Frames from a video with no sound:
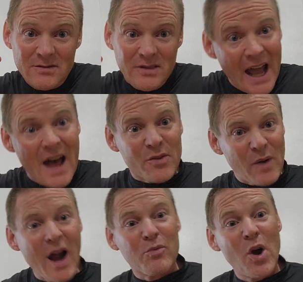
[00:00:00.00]
Yeah, the
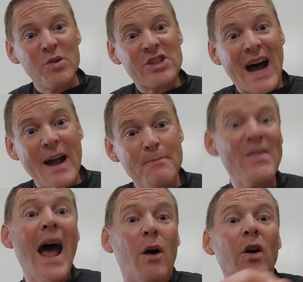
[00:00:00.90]
railroad tie.
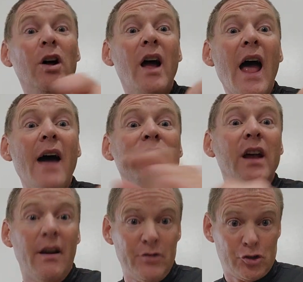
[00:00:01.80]
Now, have
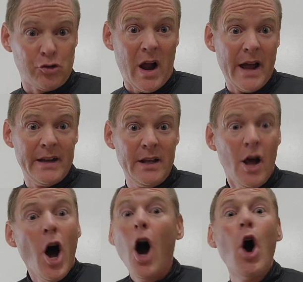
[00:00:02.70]
you ever tried it?
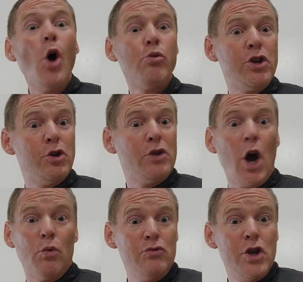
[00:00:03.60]
Oh, you
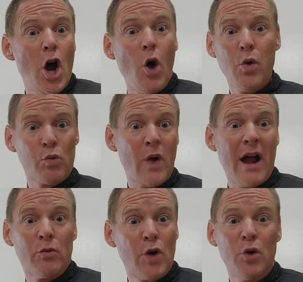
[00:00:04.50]
don't know a
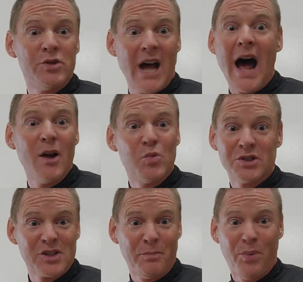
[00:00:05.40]
railroad tie
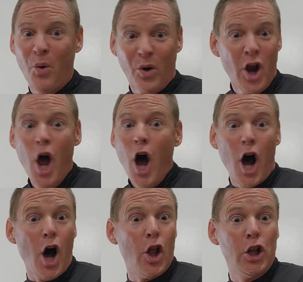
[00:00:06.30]
will support
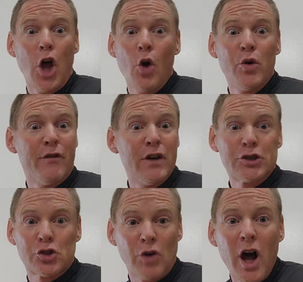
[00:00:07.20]
a load of a
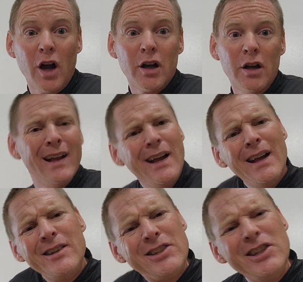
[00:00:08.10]
truck.
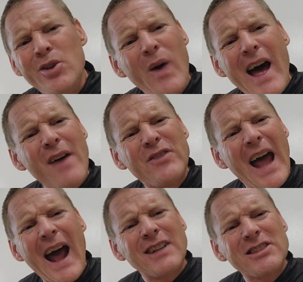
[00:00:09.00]
Do you have
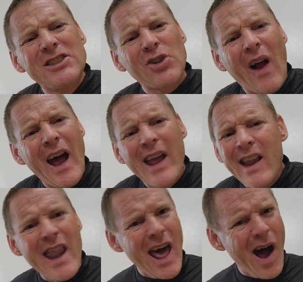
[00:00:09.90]
to actually try?
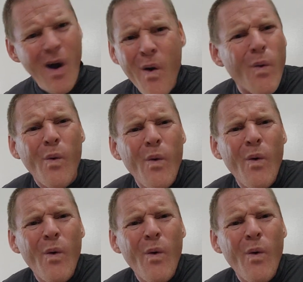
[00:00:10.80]
No.